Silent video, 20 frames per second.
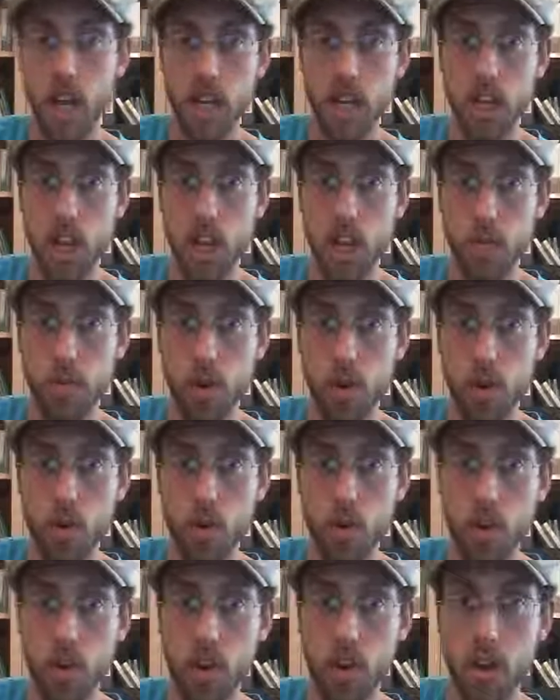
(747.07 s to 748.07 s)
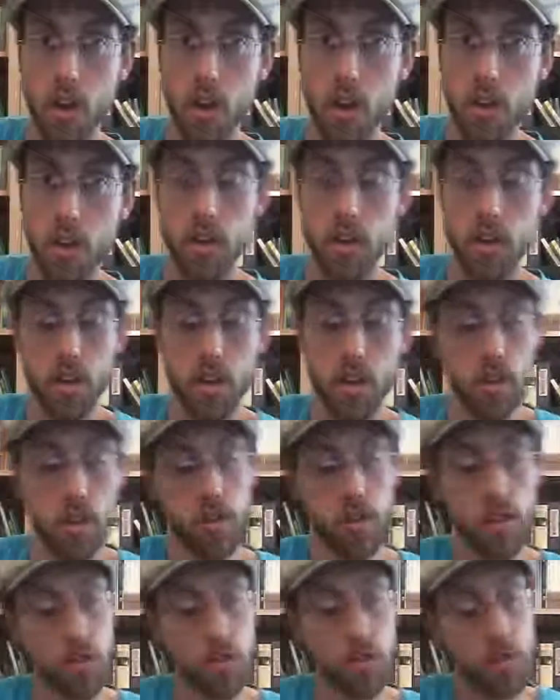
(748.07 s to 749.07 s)
capo
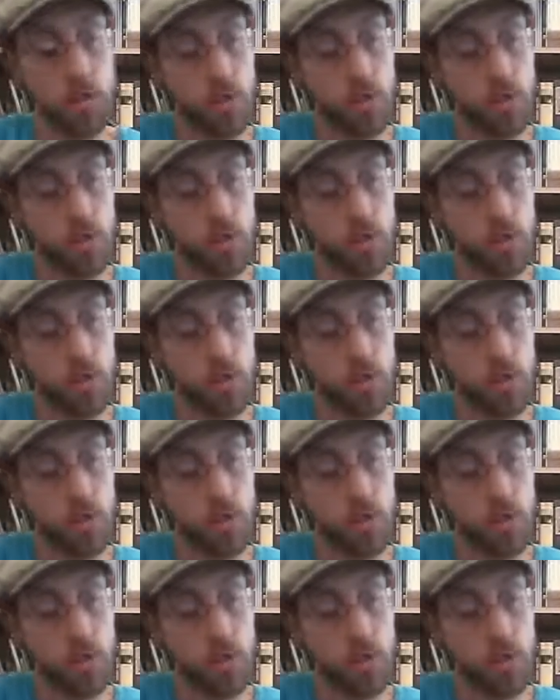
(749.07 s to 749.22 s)
to